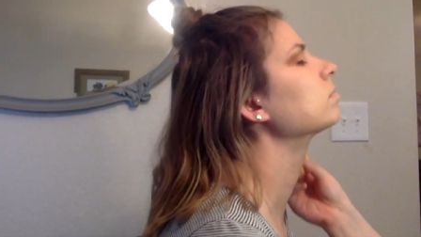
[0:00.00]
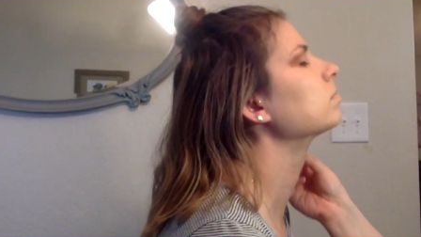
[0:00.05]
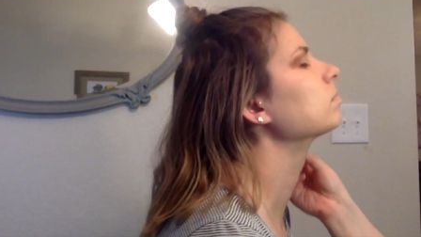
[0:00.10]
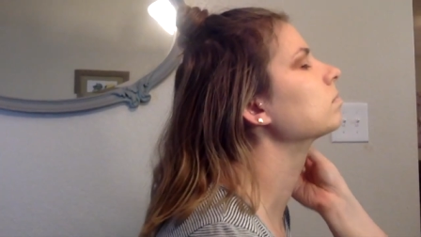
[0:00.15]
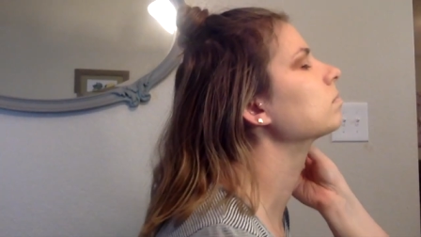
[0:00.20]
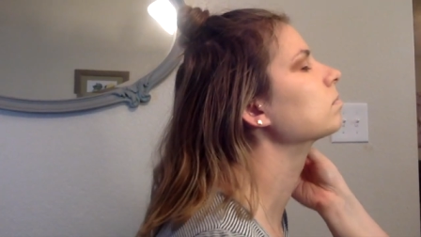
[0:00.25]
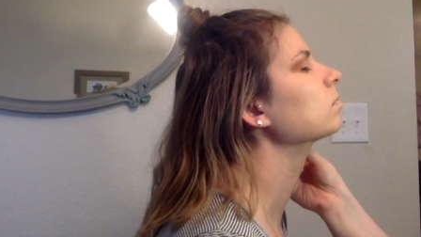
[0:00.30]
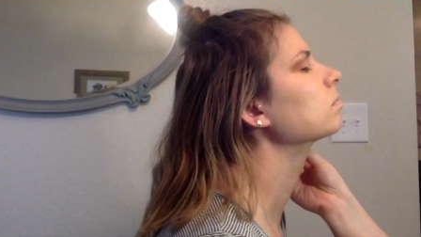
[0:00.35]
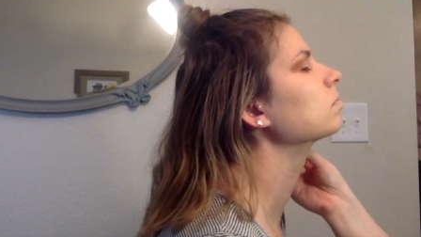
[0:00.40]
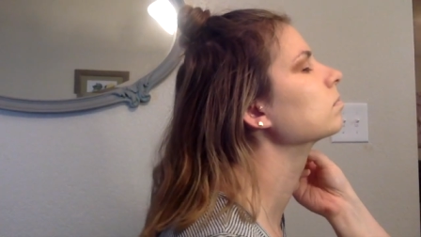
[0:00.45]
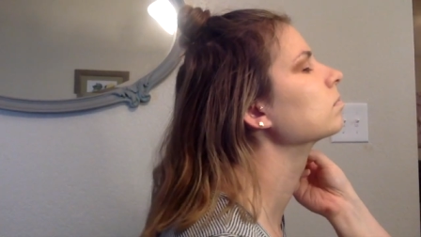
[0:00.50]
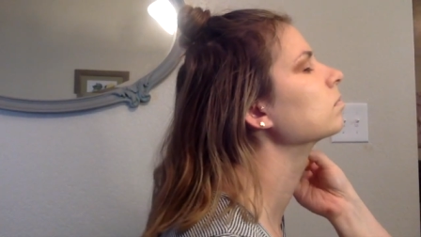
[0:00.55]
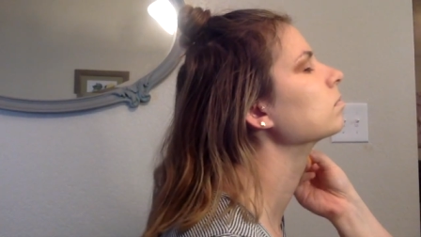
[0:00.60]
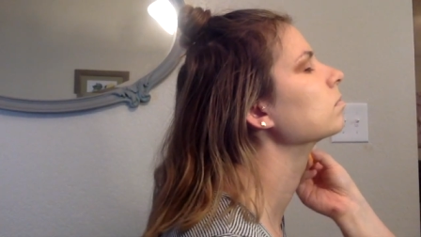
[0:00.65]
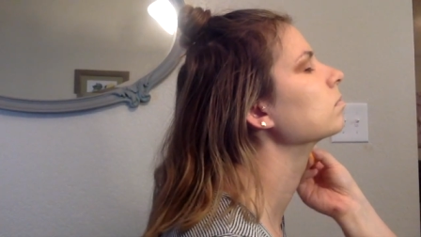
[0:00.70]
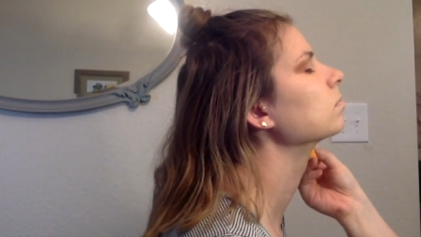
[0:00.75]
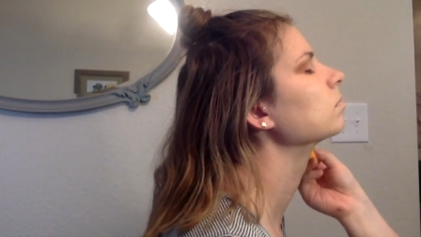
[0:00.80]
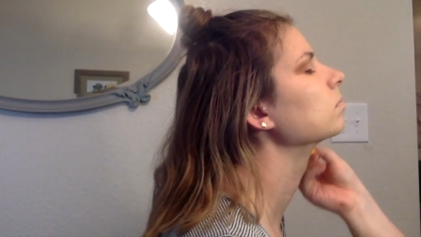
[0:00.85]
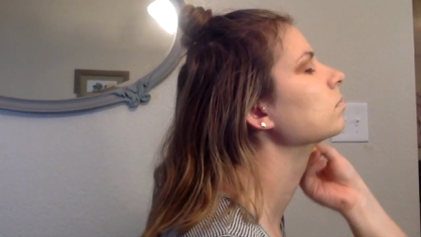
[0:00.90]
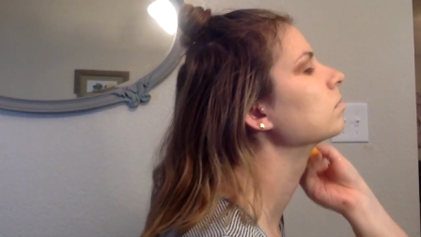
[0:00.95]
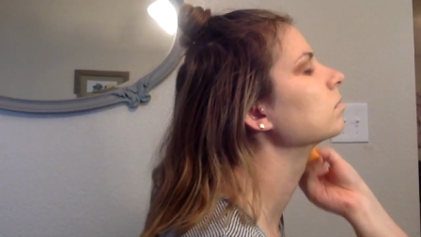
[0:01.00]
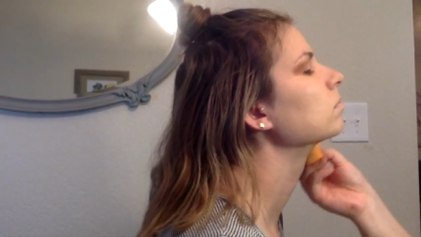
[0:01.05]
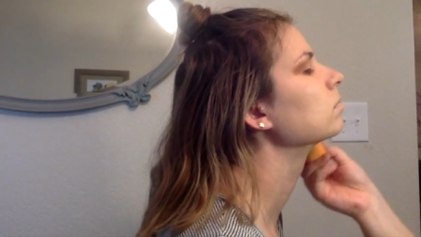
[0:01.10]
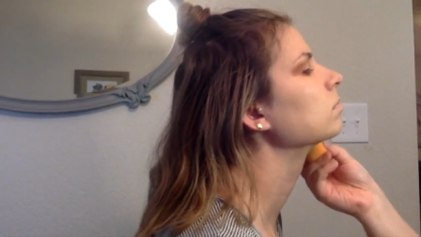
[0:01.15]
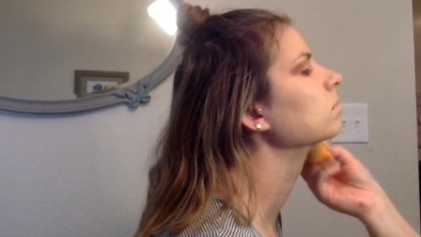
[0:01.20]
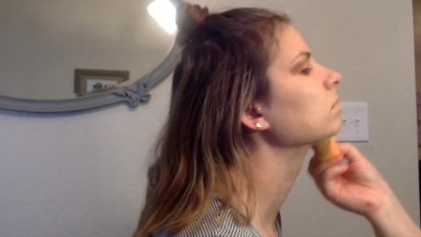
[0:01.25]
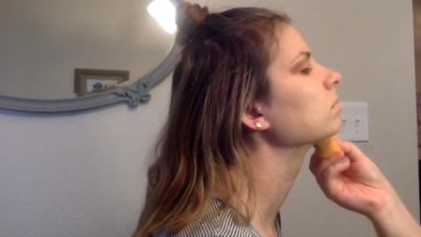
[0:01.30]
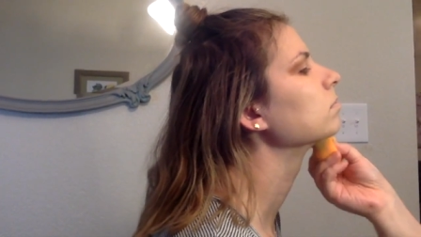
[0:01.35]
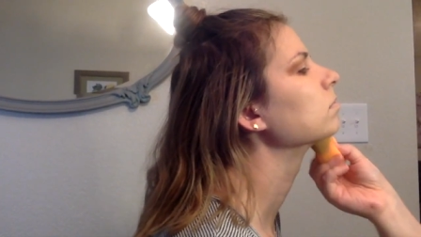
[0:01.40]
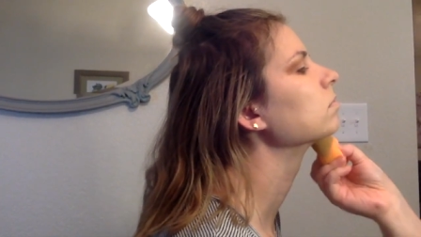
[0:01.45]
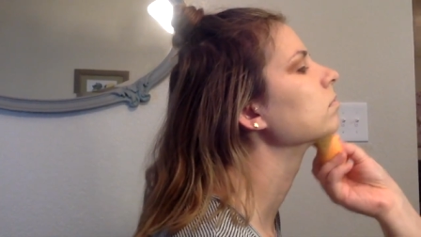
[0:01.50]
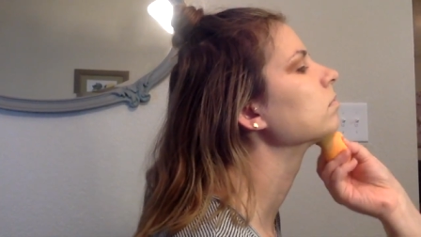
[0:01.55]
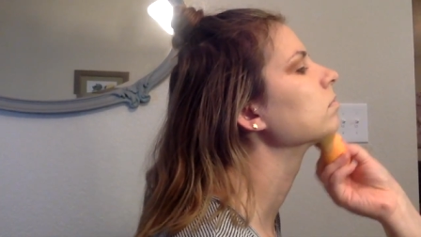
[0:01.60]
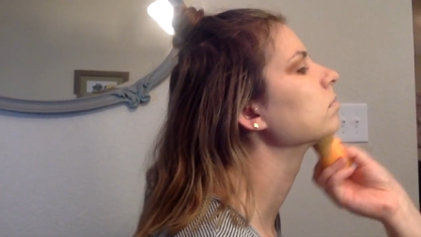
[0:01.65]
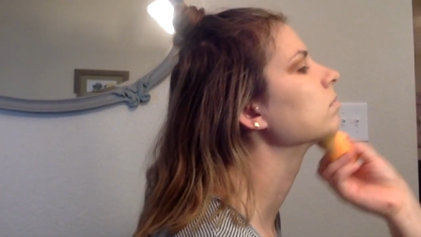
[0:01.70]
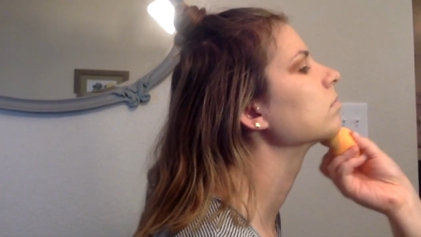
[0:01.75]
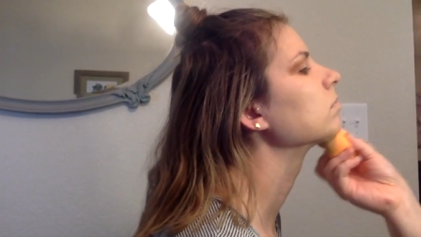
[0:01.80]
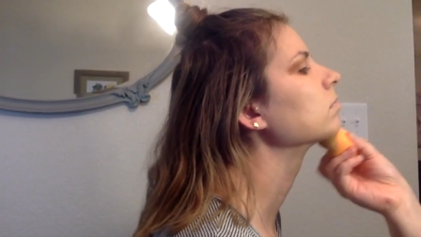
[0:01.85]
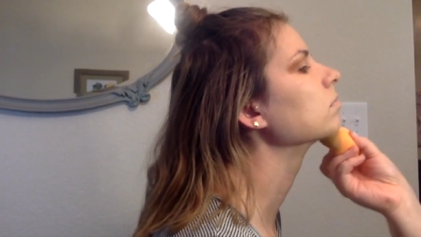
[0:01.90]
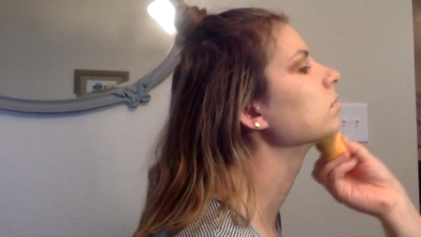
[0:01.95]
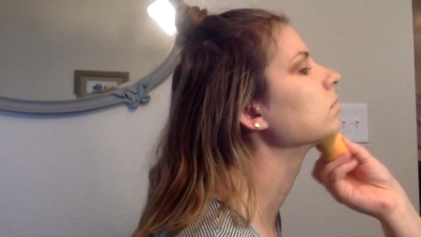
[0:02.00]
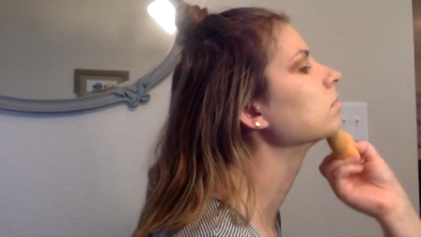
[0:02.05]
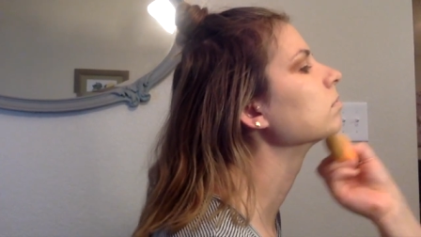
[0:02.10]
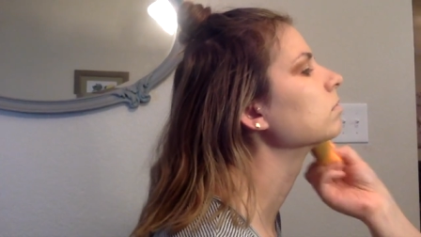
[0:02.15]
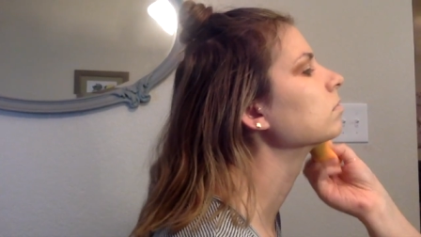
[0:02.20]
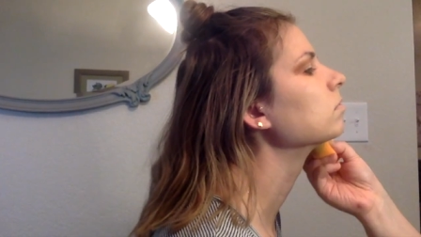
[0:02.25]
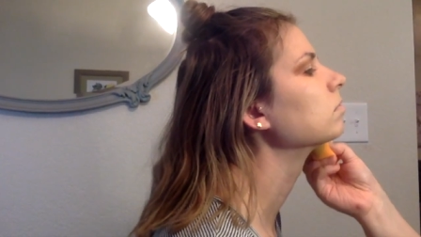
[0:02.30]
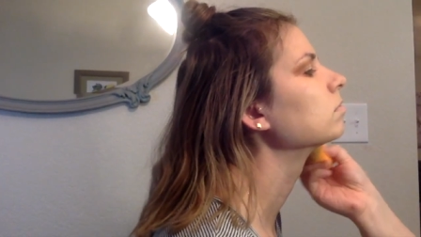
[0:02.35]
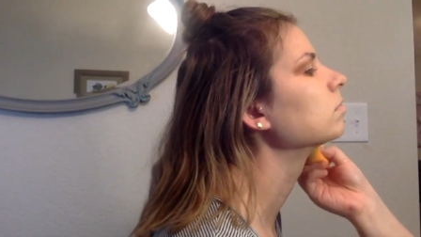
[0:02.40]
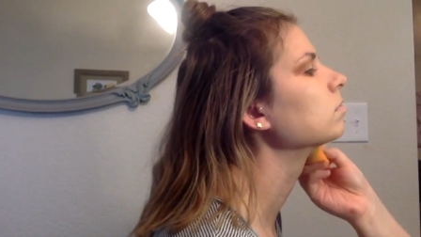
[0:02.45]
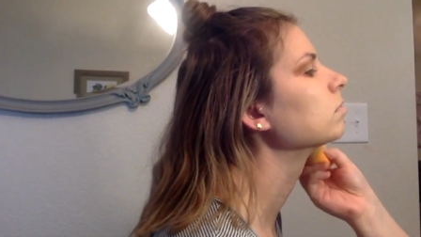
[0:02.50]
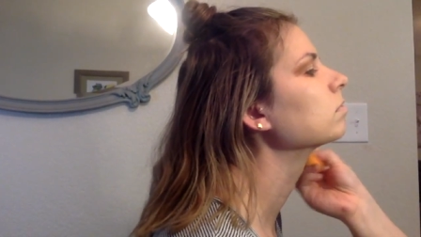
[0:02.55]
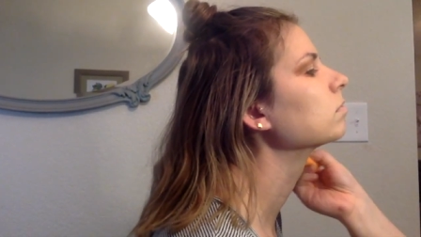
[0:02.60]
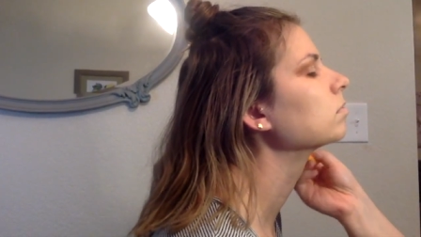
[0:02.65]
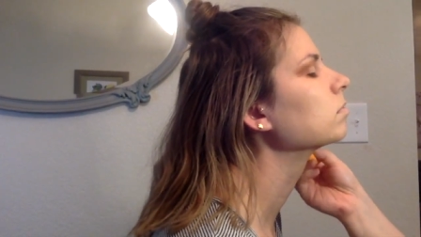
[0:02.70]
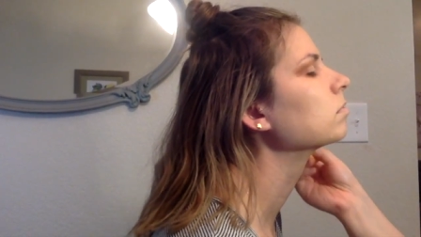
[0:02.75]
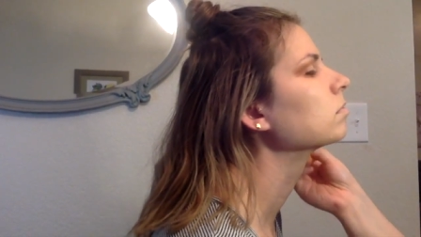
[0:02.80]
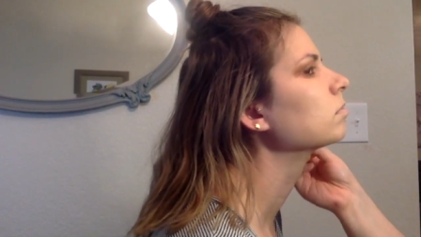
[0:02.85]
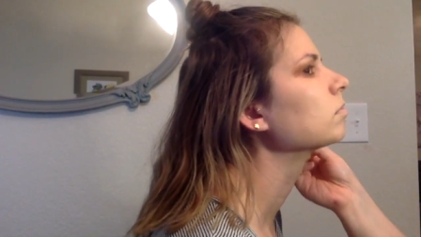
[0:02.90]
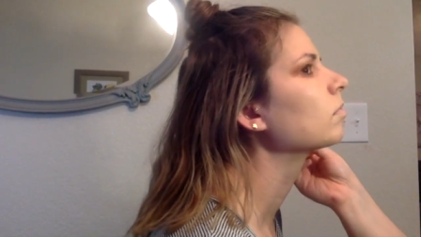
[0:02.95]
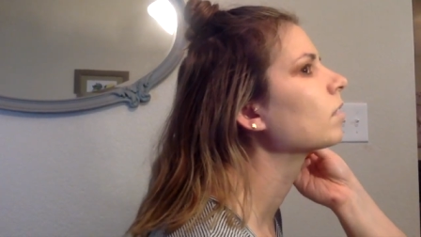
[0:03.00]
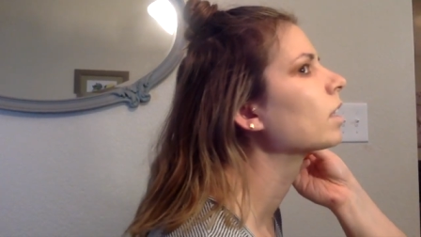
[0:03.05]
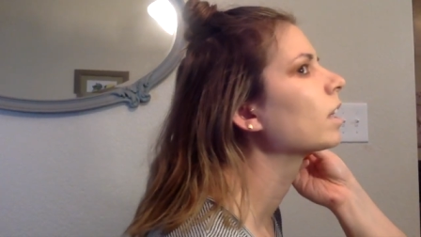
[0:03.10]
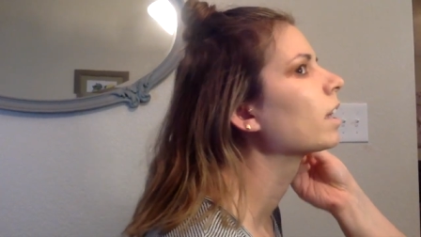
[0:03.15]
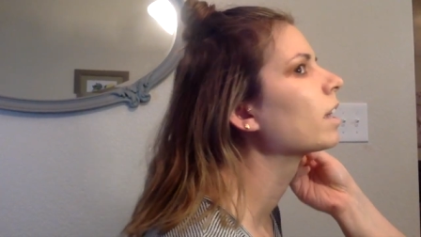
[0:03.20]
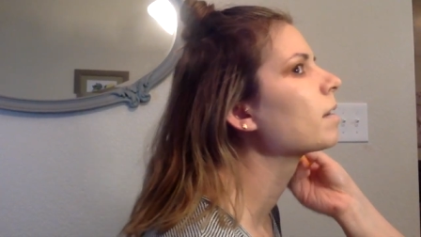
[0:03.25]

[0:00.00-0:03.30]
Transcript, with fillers: Okay, you have like a super sharp jawline, which I love.